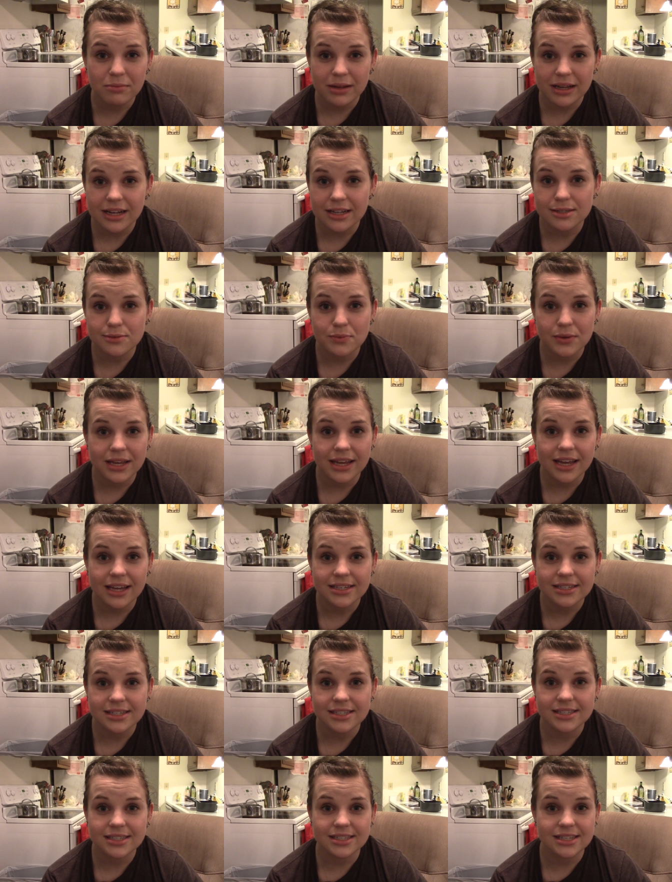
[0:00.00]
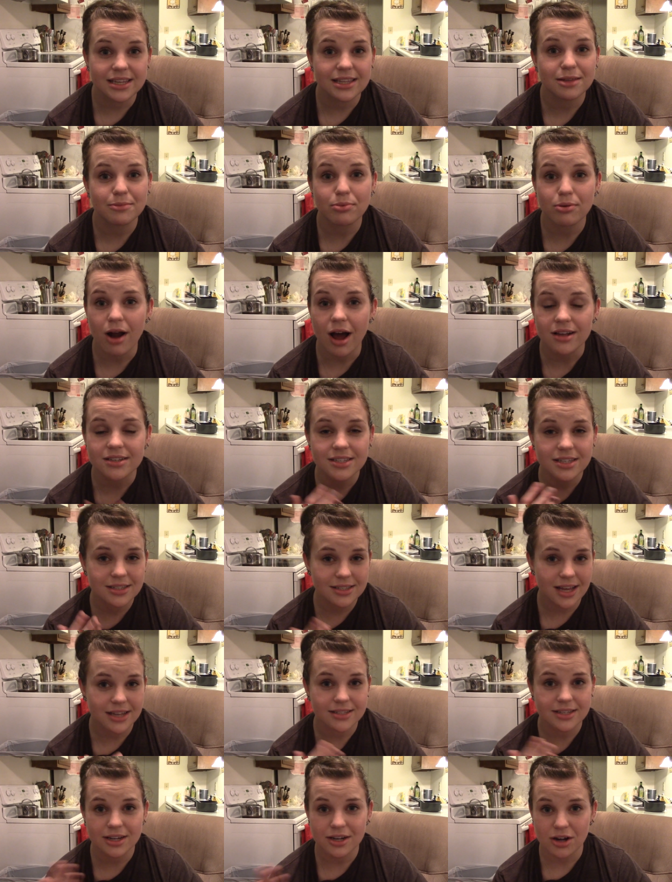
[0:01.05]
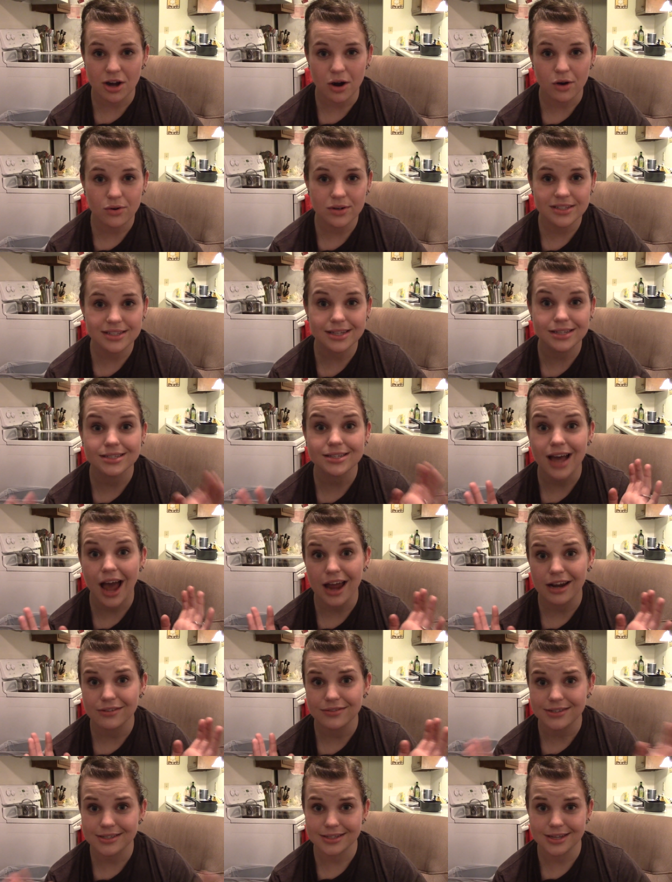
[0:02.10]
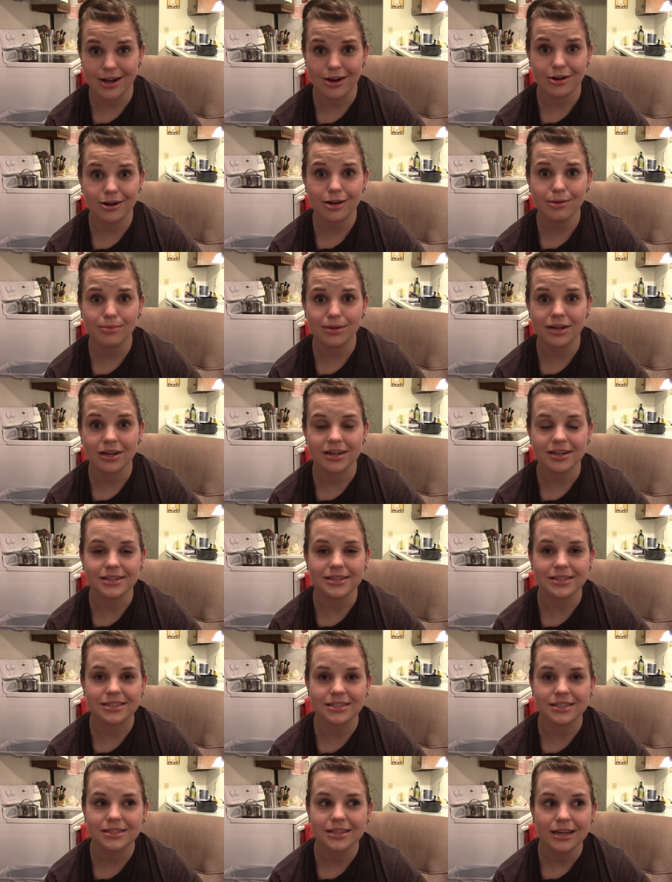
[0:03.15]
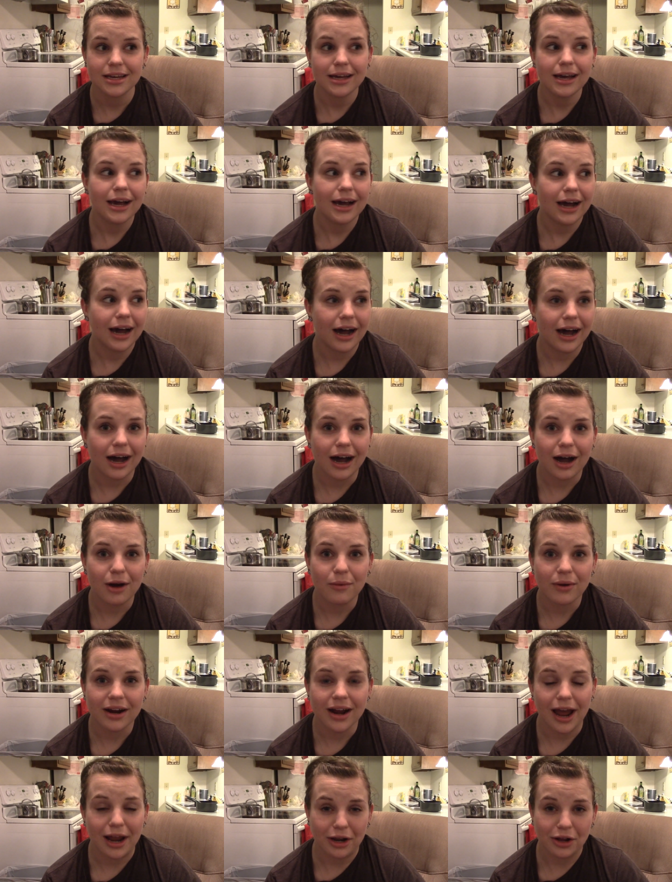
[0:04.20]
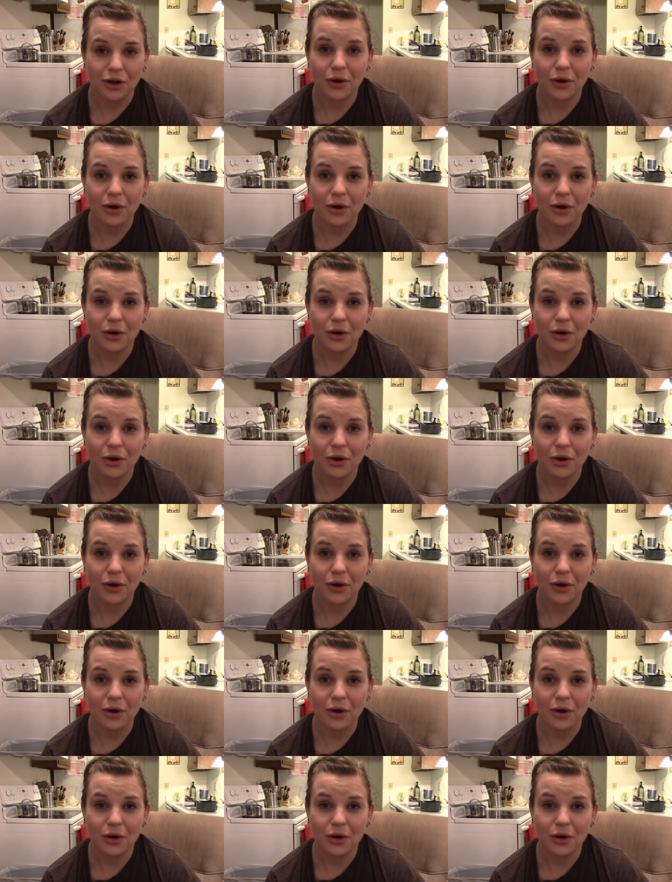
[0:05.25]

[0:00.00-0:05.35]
because we get to see the process as it goes. It's kind of scary because uh, we're kind of